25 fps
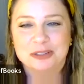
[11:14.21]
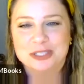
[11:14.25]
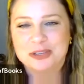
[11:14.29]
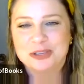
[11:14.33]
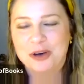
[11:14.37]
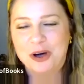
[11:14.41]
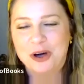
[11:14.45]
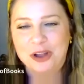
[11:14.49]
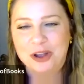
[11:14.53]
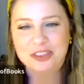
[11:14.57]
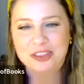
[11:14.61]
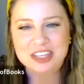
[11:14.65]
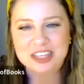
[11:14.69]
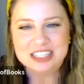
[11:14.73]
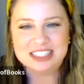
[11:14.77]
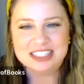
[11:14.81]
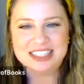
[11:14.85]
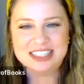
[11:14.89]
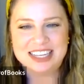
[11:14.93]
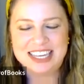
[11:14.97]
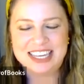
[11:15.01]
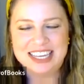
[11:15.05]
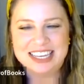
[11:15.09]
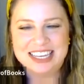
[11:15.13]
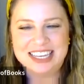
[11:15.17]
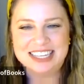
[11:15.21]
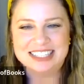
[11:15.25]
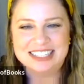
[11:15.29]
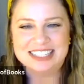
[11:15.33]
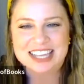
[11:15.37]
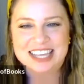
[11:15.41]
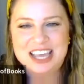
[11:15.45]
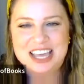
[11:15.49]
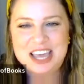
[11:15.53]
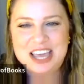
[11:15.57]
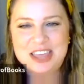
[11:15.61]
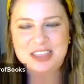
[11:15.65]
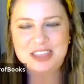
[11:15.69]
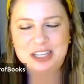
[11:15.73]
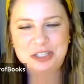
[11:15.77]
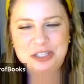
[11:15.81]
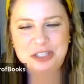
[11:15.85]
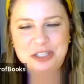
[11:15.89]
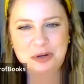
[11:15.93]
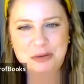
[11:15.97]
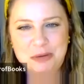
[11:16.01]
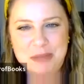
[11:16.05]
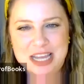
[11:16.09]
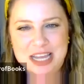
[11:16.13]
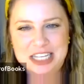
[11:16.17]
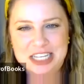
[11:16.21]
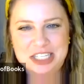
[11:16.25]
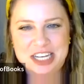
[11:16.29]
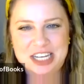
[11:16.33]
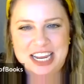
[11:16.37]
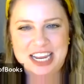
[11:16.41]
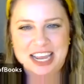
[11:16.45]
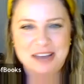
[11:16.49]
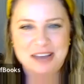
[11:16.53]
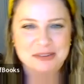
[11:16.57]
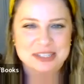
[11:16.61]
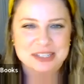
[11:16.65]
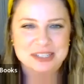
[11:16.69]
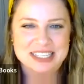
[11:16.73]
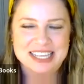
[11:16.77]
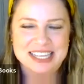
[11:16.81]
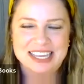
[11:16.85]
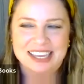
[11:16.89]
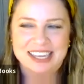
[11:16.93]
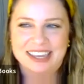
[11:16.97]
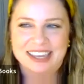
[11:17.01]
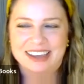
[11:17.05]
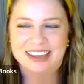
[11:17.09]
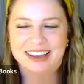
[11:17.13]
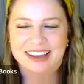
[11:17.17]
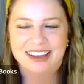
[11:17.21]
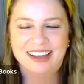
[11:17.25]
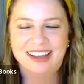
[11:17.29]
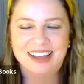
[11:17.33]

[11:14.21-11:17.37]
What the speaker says: So all these things that you were mentioning, I was thinking,